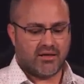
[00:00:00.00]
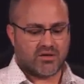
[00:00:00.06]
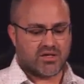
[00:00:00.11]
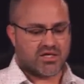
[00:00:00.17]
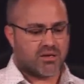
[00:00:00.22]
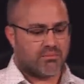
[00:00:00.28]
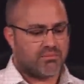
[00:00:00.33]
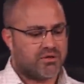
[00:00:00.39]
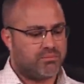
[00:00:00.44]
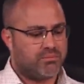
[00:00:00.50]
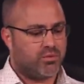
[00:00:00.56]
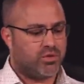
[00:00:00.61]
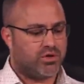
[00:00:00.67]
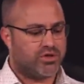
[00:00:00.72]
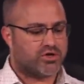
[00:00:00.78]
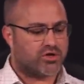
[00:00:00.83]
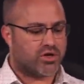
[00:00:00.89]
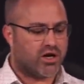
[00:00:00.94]
some people
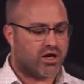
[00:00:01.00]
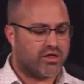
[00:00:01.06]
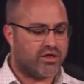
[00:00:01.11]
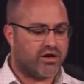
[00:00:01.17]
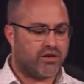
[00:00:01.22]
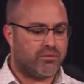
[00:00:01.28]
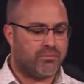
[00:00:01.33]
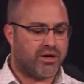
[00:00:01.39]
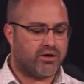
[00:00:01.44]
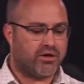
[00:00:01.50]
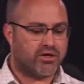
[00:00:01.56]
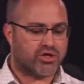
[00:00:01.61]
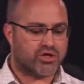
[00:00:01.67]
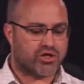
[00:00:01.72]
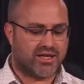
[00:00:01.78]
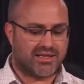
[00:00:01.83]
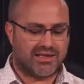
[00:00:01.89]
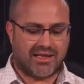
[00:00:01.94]
will draw their bearish
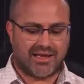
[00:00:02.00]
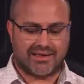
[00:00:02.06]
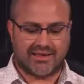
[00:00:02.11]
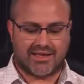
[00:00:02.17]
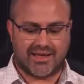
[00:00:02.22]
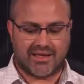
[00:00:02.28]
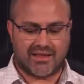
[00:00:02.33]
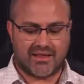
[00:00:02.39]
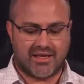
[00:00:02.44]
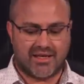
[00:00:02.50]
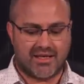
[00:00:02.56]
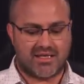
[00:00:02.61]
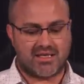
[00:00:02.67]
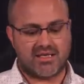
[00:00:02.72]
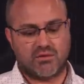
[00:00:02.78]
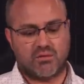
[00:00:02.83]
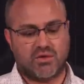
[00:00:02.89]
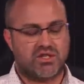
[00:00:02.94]
trend line like
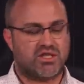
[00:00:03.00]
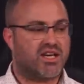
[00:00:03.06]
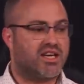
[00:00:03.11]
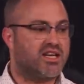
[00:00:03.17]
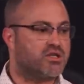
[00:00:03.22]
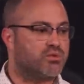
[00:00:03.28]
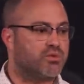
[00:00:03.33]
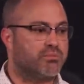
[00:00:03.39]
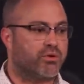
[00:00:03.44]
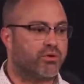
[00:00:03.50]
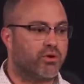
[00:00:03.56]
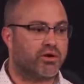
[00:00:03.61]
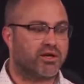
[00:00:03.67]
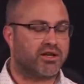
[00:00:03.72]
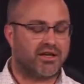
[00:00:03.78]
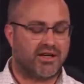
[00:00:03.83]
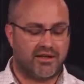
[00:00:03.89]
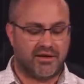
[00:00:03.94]
this, in which case we've
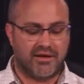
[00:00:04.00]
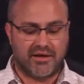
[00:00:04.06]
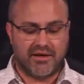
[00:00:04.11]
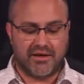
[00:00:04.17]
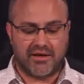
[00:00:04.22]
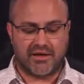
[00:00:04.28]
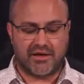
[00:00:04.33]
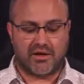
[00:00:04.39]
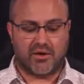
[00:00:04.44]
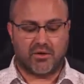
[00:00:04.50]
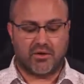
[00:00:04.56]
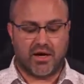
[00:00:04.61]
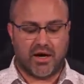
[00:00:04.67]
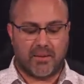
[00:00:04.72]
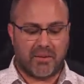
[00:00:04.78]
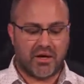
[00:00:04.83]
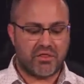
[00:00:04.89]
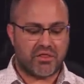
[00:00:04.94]
broken it,
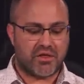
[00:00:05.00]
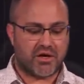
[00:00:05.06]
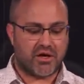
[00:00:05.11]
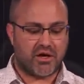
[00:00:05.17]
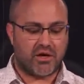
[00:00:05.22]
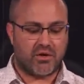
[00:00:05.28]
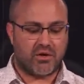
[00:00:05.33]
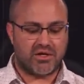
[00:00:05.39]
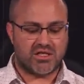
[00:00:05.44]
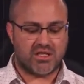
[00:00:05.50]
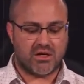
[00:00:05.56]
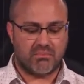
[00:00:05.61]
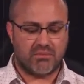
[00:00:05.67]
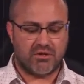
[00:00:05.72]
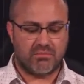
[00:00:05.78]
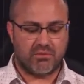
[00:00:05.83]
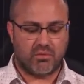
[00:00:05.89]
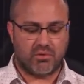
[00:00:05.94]
a month ago, and
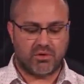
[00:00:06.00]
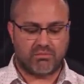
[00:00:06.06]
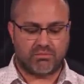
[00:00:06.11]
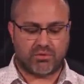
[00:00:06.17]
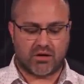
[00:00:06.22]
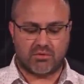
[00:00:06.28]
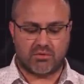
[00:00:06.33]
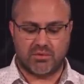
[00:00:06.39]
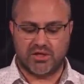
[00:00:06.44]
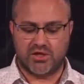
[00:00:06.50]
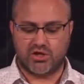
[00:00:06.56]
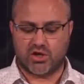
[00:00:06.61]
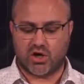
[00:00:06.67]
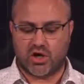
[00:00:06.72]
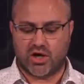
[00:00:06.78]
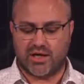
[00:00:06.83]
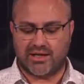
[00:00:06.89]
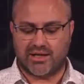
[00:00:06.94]
some people will probably
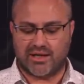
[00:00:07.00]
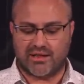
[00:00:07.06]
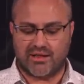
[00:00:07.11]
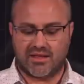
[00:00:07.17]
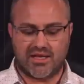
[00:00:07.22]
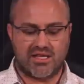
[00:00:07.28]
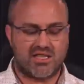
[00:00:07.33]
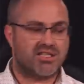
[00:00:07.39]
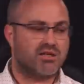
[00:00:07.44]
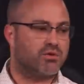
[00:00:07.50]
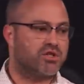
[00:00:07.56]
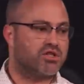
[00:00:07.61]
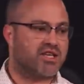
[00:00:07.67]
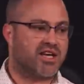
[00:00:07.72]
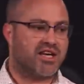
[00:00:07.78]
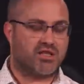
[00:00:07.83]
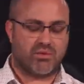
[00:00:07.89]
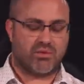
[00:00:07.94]
draw it like this, in which
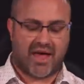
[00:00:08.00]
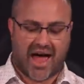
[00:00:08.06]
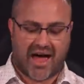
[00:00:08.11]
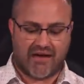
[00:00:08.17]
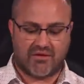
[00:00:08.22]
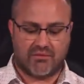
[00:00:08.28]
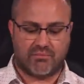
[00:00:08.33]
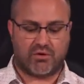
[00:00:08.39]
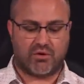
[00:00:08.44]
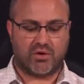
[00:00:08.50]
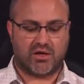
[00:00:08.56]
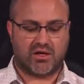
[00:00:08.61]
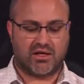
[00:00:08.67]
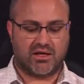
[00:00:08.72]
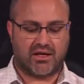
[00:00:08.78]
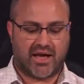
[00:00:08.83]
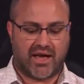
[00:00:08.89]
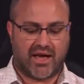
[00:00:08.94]
case we haven't
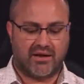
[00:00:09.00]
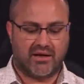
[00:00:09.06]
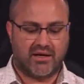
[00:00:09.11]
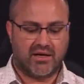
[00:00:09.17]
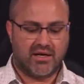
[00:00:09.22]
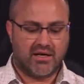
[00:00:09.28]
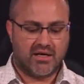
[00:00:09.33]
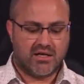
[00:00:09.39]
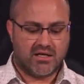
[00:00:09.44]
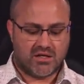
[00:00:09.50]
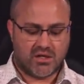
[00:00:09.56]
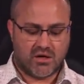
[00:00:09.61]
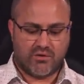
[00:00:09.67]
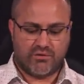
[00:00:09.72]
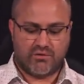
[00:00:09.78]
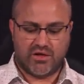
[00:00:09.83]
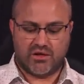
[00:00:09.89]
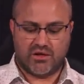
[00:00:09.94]
broken it yet.
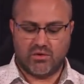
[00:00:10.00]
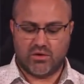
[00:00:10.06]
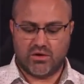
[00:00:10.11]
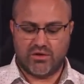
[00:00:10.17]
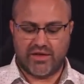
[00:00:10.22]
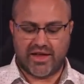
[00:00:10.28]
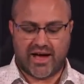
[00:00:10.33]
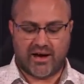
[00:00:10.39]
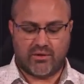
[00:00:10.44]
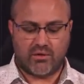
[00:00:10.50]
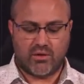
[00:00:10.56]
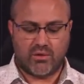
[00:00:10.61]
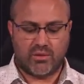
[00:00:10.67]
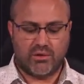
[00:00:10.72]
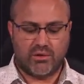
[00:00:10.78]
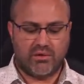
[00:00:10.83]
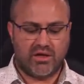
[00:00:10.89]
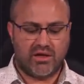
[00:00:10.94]
So if we ignore that, what
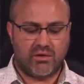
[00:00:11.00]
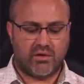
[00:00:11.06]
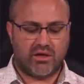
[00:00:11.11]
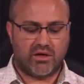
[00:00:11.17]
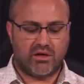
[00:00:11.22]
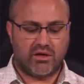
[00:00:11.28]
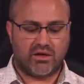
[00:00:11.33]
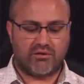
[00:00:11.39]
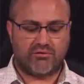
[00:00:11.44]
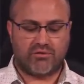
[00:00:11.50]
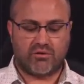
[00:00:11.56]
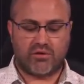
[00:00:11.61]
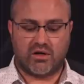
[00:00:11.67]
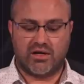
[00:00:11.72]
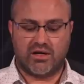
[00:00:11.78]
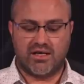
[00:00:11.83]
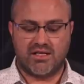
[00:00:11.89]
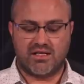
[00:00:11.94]
we really want to look
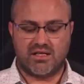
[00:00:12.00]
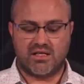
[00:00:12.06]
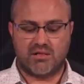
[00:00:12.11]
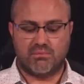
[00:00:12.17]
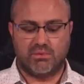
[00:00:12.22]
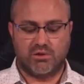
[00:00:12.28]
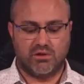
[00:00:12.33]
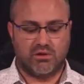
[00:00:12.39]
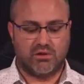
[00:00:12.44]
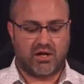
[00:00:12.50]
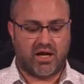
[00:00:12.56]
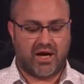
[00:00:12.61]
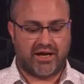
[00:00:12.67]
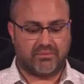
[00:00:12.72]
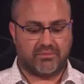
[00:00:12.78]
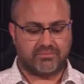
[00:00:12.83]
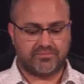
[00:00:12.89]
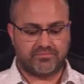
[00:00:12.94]
for is this blue
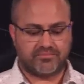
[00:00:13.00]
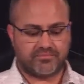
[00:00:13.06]
line.